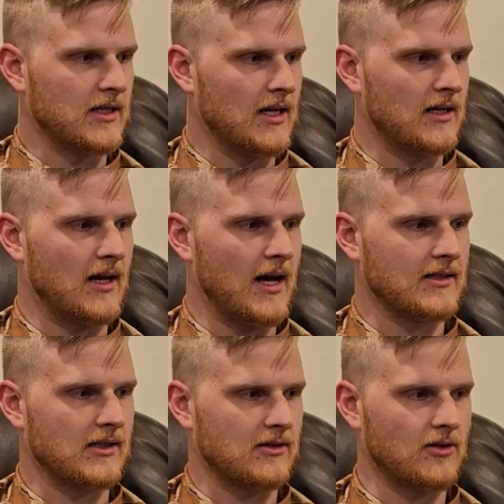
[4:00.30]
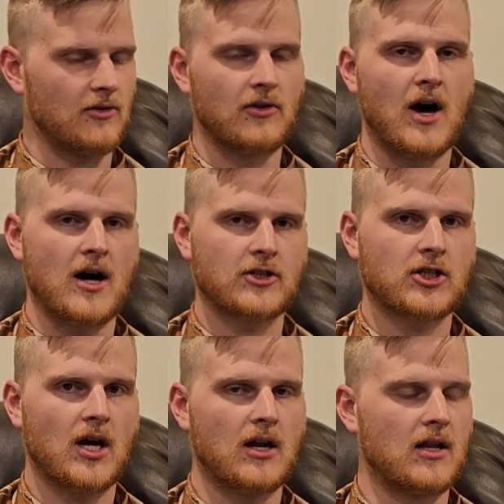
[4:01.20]
the end, and it has this little notch
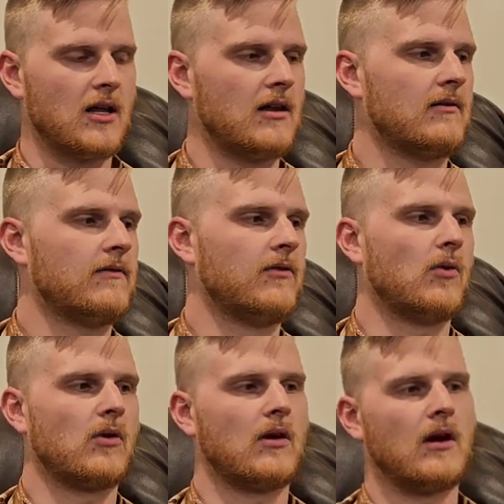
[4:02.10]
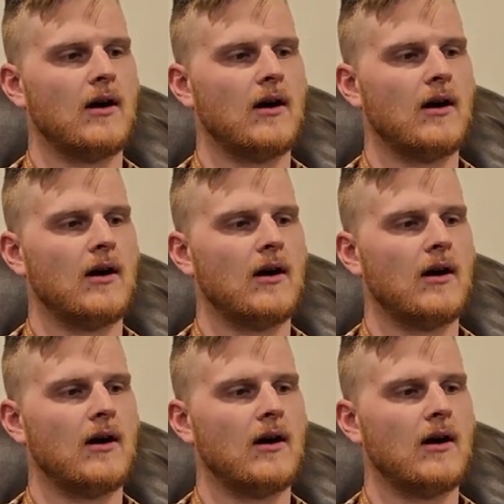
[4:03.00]
cut in it for